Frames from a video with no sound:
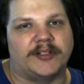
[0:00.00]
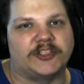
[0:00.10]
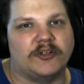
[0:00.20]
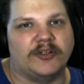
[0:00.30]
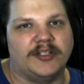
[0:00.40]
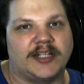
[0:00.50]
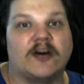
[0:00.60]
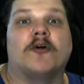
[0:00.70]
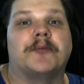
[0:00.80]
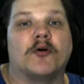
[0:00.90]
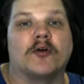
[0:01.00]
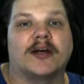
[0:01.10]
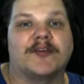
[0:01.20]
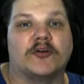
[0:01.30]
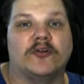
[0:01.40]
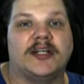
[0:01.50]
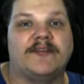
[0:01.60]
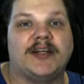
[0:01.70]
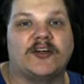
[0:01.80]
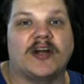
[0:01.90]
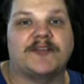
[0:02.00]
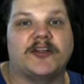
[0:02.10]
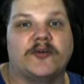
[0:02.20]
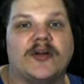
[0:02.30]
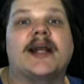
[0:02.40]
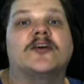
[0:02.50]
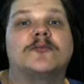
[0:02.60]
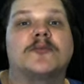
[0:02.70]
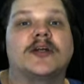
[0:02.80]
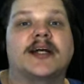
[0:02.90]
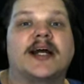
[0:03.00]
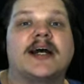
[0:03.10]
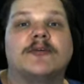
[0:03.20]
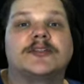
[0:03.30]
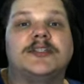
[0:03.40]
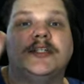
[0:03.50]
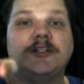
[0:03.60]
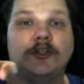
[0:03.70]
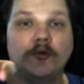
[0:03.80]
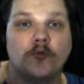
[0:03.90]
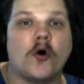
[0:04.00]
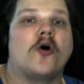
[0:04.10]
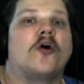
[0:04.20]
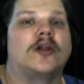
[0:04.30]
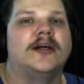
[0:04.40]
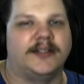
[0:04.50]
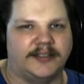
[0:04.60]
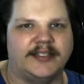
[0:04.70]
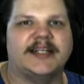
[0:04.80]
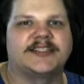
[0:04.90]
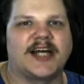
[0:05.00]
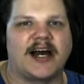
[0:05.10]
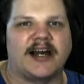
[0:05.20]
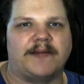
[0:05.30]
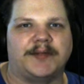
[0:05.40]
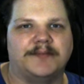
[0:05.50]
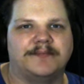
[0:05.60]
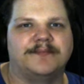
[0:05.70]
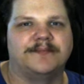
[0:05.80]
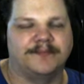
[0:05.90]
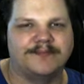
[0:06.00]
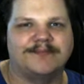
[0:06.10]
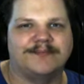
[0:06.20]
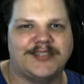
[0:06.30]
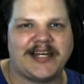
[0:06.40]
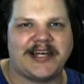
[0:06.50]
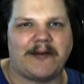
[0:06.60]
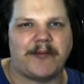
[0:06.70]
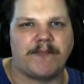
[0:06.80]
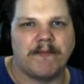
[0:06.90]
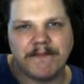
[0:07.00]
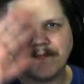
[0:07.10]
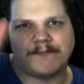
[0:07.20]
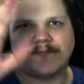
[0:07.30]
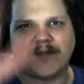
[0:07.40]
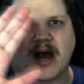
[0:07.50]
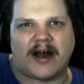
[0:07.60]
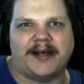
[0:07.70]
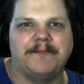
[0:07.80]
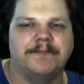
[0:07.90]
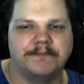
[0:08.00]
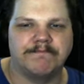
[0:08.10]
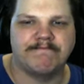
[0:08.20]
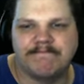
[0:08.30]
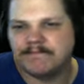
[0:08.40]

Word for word: you enjoyed, and I hope you all have a good evening, good afternoon, and a good morning, and I will see you all next time. Take care, people. Bye.